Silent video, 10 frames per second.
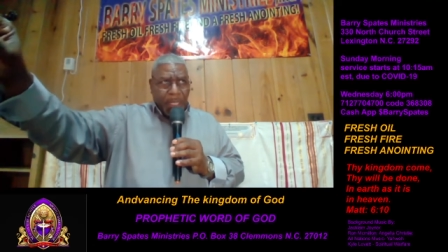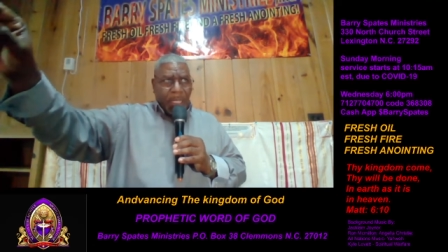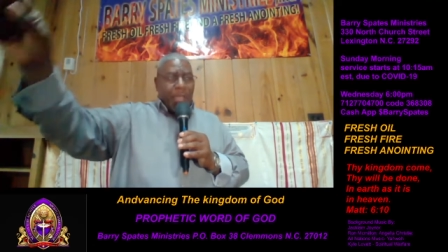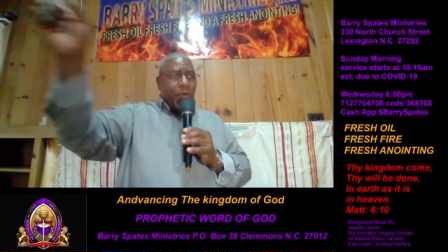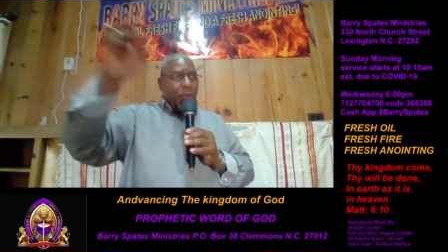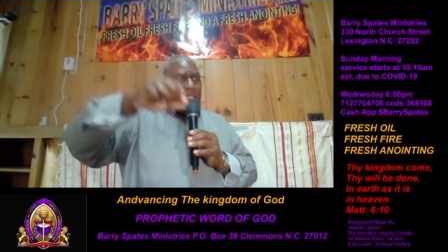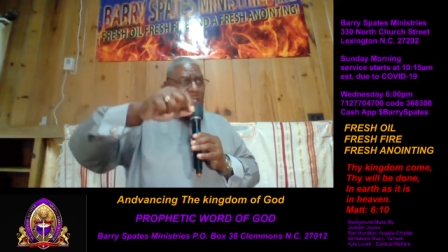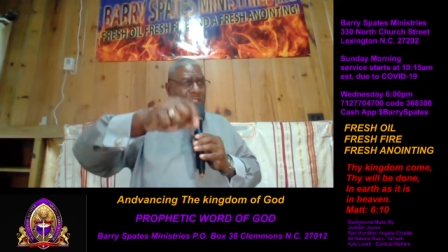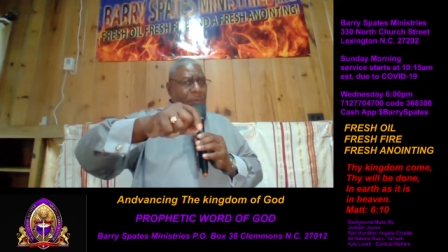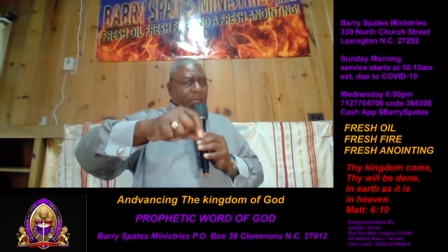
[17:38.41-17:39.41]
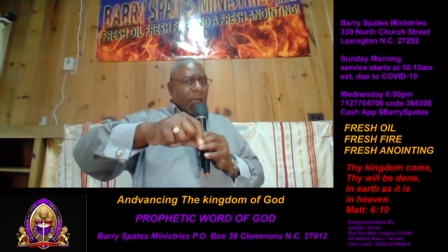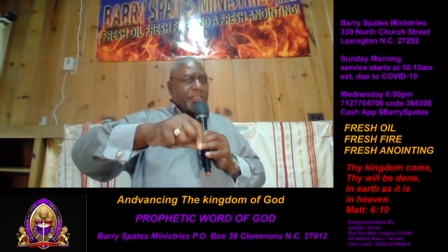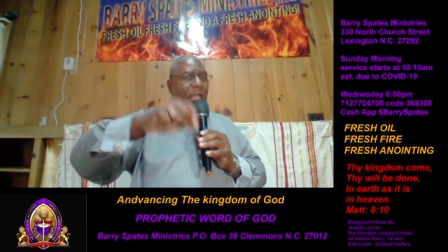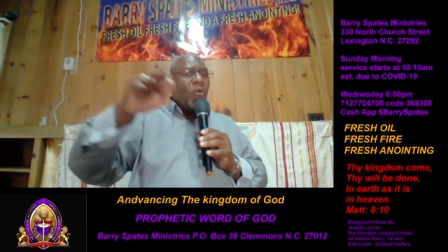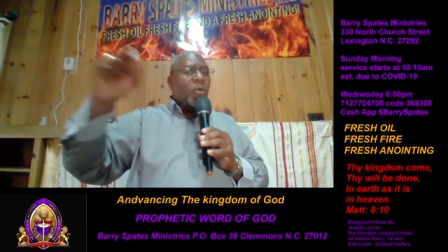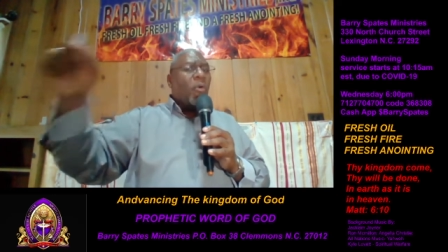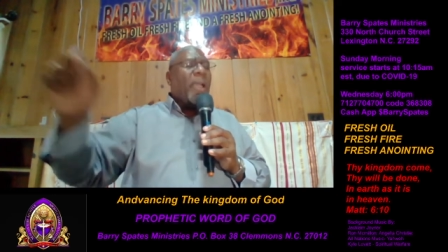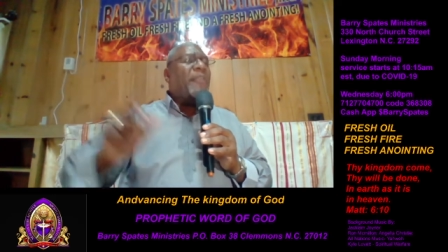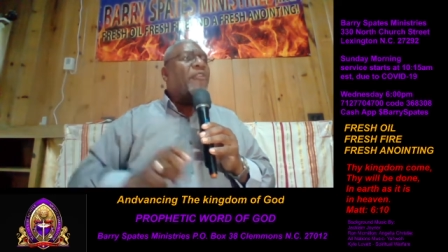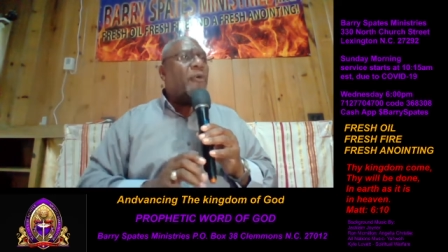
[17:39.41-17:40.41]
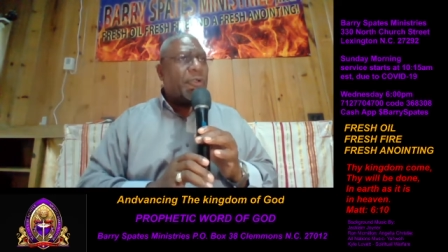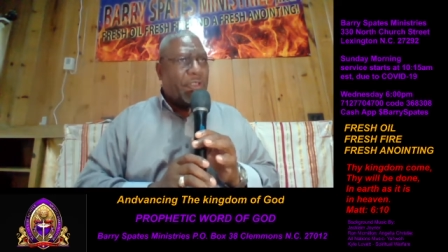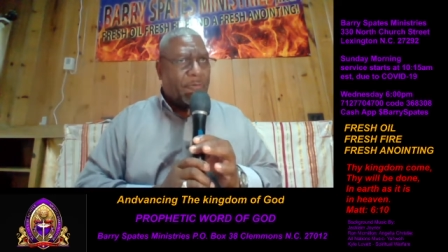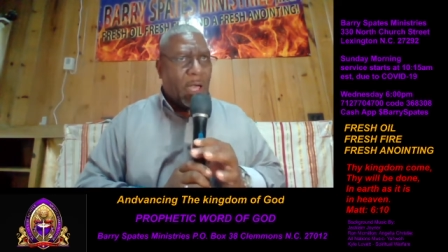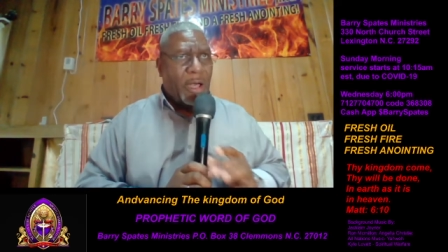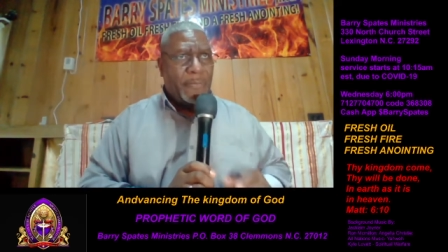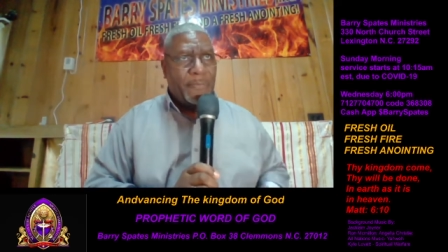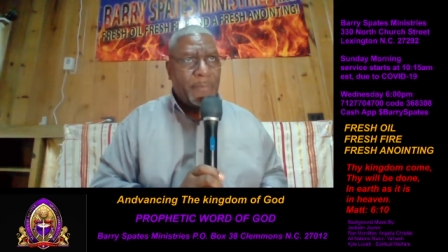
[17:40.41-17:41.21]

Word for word: And the reason is because they won't obey the voice of God.